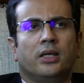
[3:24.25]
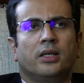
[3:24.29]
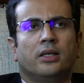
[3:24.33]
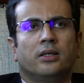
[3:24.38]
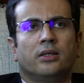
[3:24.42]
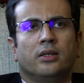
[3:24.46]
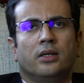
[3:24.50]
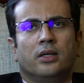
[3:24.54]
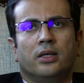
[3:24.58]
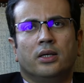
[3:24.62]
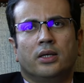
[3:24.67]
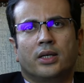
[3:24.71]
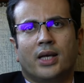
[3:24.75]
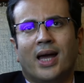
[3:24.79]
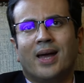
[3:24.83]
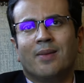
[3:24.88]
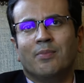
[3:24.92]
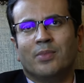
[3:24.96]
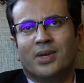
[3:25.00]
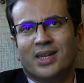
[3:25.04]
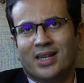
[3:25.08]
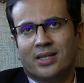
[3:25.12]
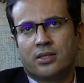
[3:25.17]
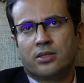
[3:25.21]
and a, a
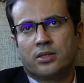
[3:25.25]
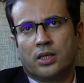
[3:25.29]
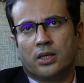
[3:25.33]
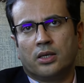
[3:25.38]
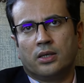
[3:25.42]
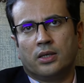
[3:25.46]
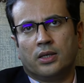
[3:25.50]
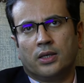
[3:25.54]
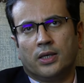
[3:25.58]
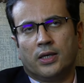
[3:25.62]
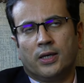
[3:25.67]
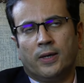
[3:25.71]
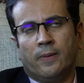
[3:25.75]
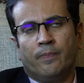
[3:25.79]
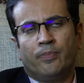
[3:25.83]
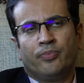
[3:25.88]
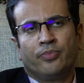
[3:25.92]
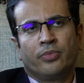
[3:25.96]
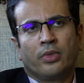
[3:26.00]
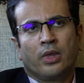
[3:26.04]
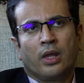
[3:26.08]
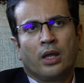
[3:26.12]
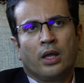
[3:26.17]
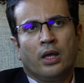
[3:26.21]
time tested uh,
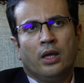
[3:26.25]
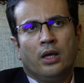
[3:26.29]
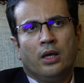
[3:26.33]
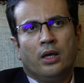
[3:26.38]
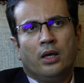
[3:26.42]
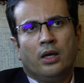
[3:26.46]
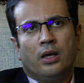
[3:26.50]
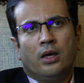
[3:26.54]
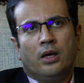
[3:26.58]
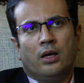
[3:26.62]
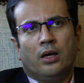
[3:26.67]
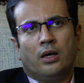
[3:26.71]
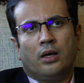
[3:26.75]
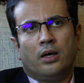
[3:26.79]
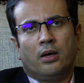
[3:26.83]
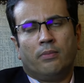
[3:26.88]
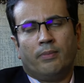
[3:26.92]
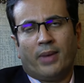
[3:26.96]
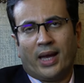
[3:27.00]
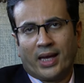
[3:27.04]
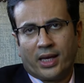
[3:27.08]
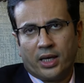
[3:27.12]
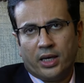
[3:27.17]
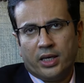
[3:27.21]
uh,
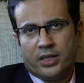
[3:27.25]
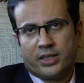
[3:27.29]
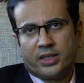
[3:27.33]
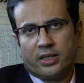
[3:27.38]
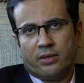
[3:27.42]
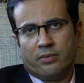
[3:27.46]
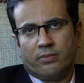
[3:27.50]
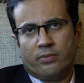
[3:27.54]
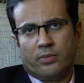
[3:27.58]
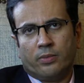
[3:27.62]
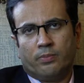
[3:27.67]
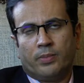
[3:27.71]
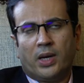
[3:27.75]
mechanism